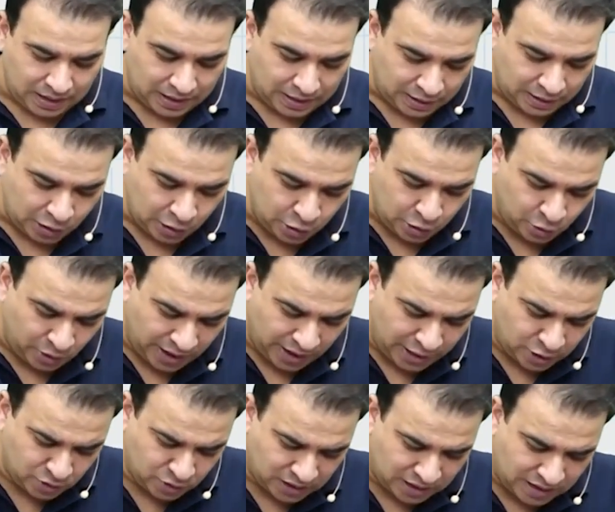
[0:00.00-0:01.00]
Now, looking
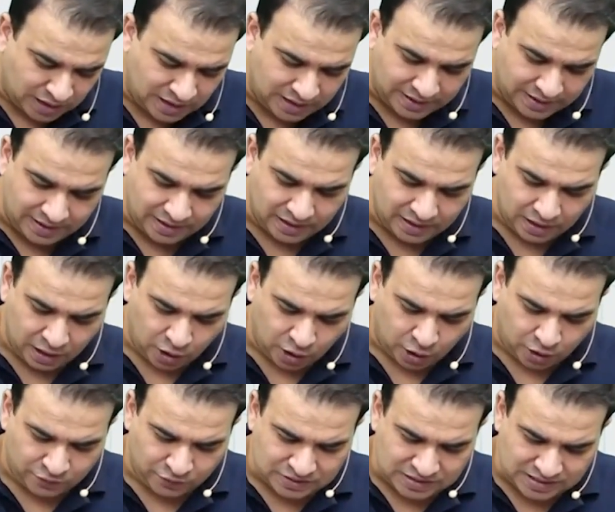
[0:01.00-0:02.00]
into the content,
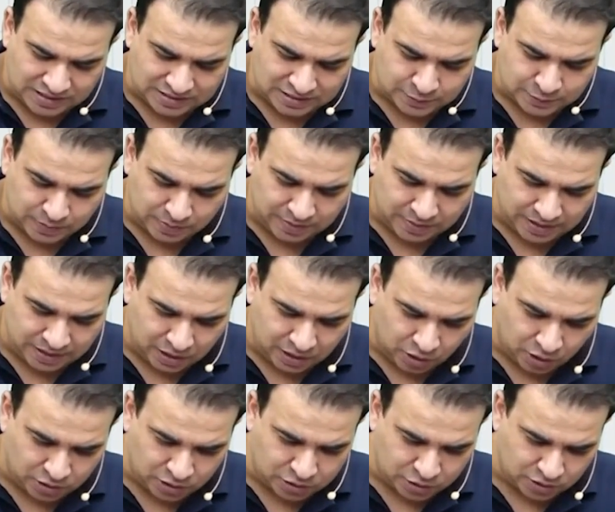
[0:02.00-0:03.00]
obviously it's a spermatic
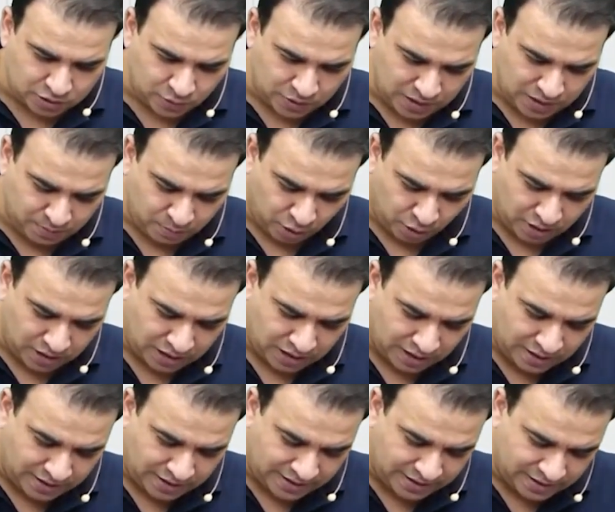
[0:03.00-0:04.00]
cord, so the one important
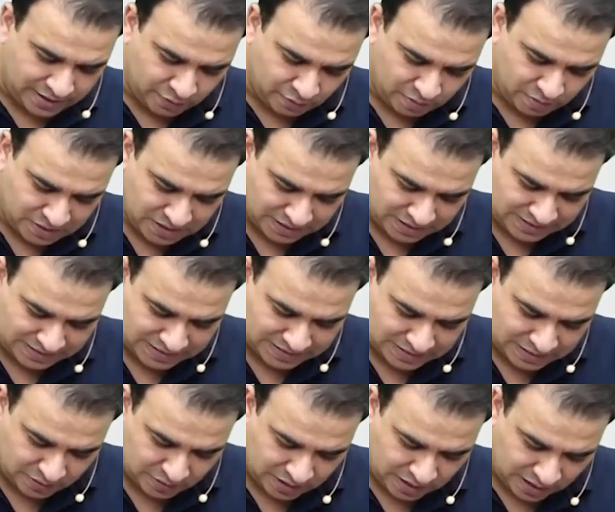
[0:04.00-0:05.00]
content here will be the
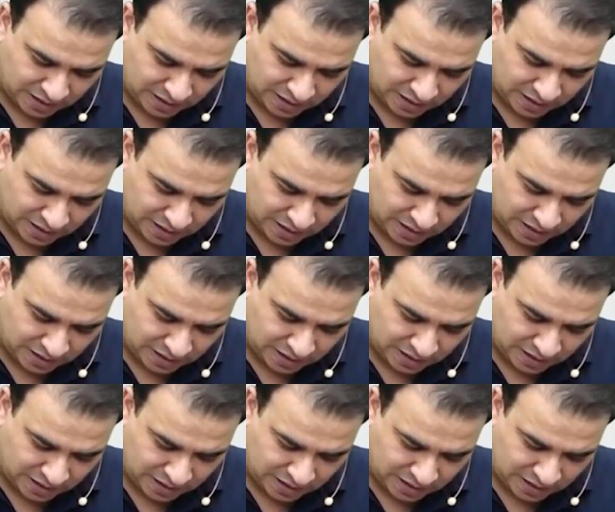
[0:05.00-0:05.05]
testicular